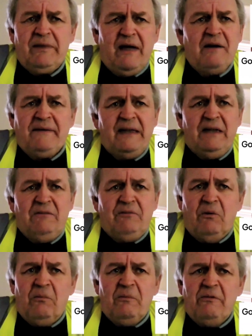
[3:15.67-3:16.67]
without
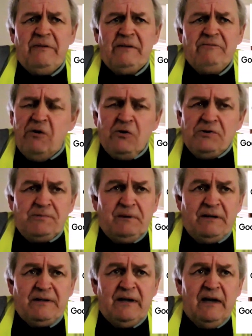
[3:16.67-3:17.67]
any form of
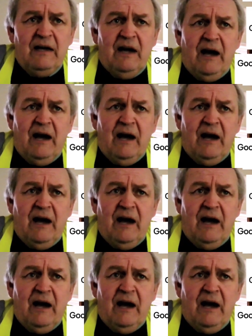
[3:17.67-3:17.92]
enforcement.